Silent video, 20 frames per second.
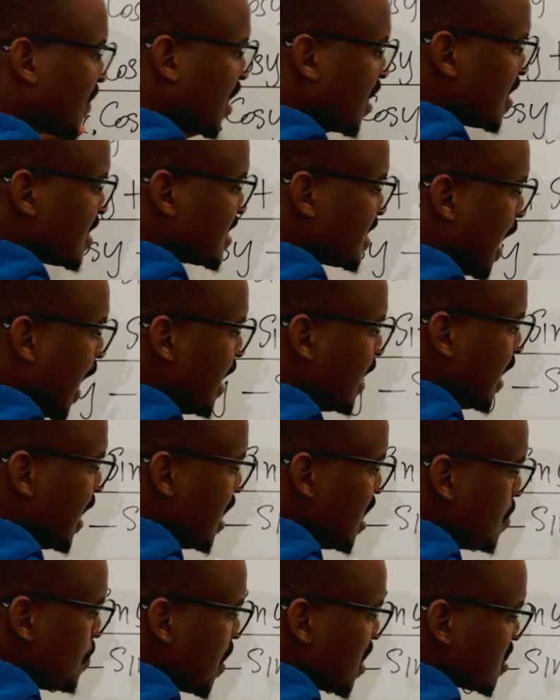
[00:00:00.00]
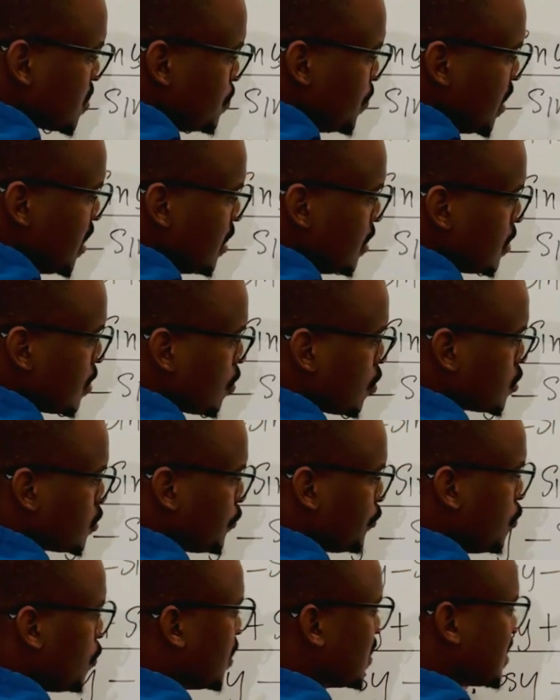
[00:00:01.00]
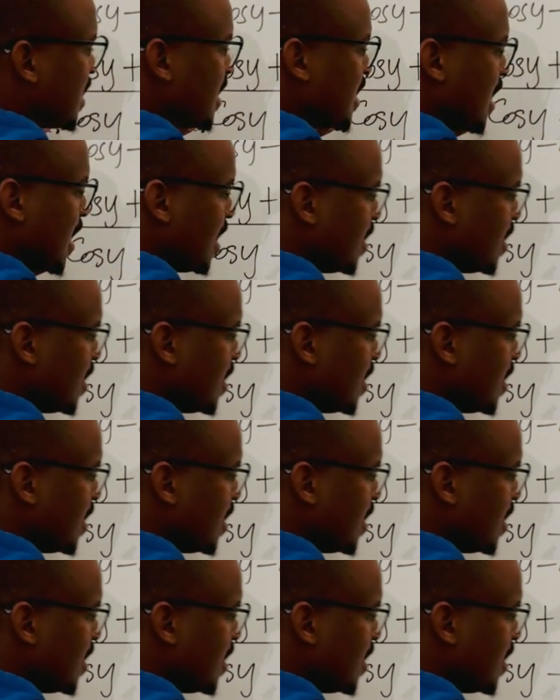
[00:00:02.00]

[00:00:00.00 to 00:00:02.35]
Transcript: sine A plus B, because if you look at sine A,